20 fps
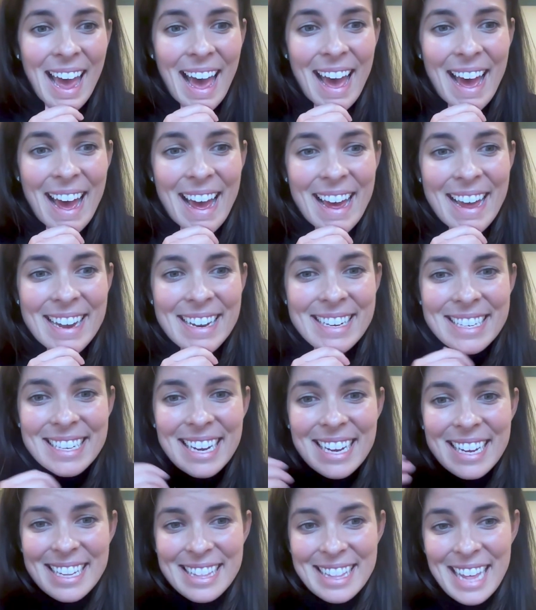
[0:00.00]
and
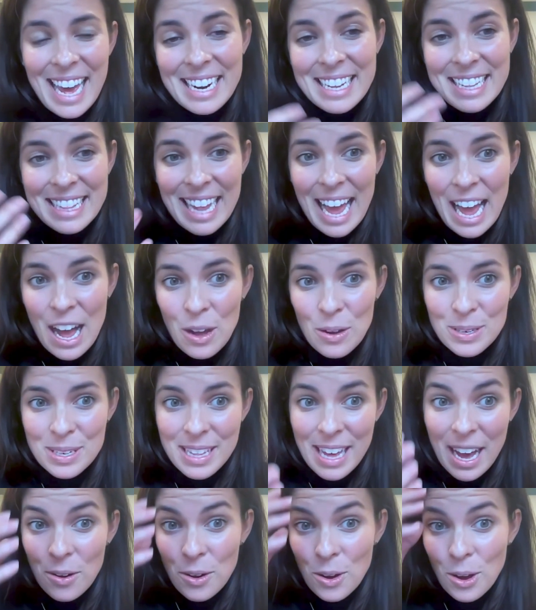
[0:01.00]
that allowed
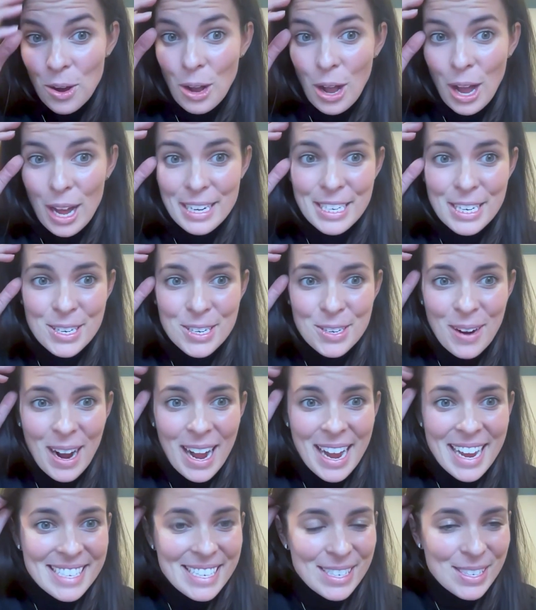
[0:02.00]
the alcohol content to
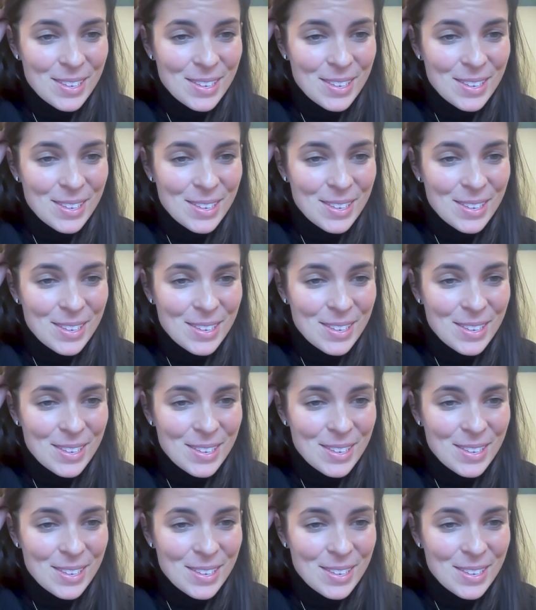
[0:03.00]
rise.